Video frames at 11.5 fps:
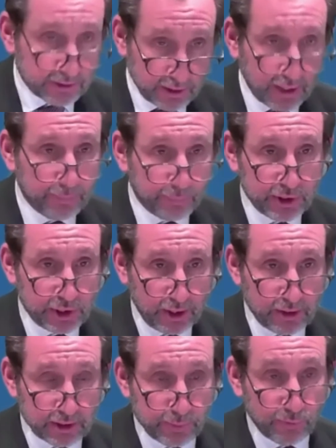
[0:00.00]
and I appreciate
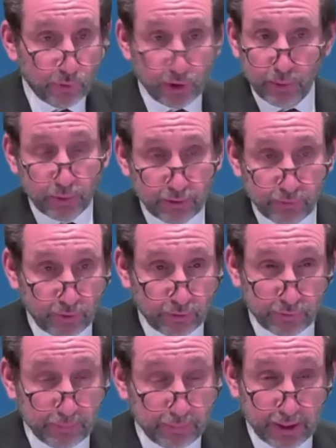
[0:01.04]
it's before you were
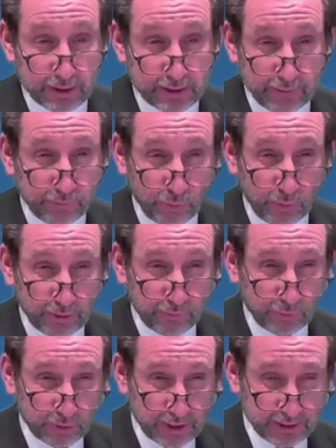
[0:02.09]
involved in BS
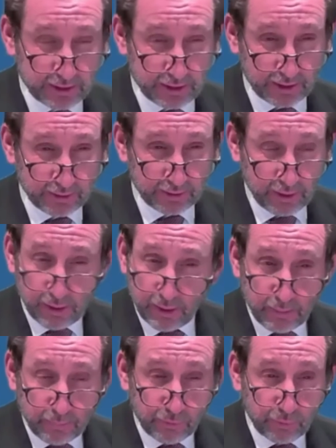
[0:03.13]
8414 testing,
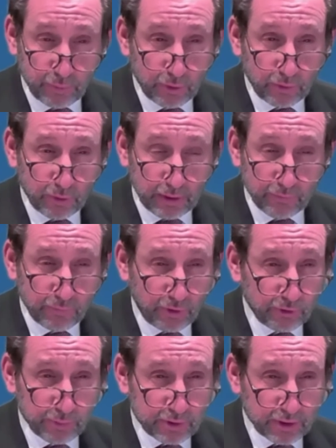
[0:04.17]
but from your
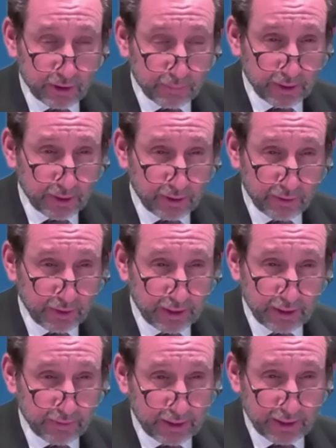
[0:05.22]
involvement at the BRE
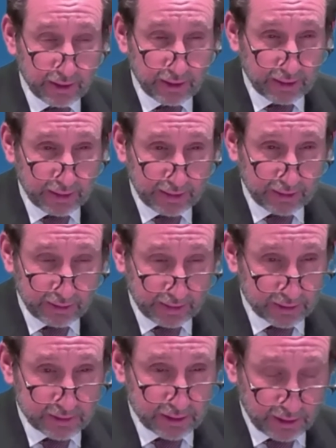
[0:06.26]
at
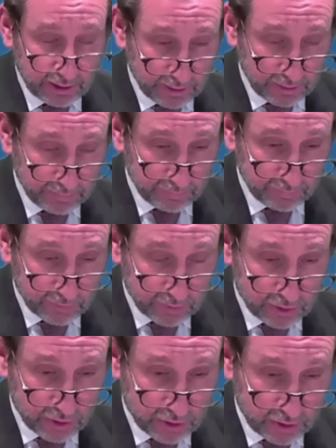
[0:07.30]
that time,
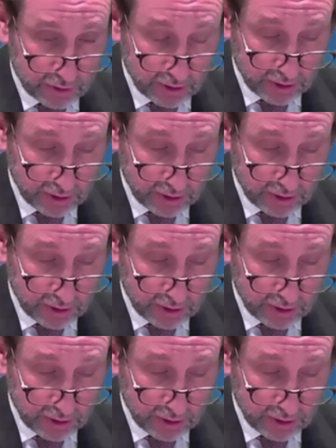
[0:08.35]
can